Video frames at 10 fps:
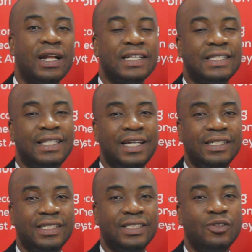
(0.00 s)
an
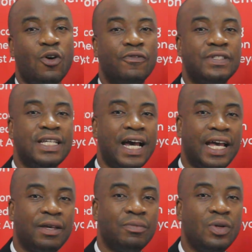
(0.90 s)
extension of
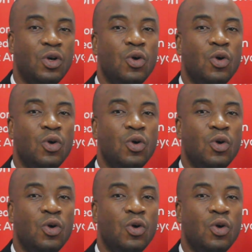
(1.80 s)
time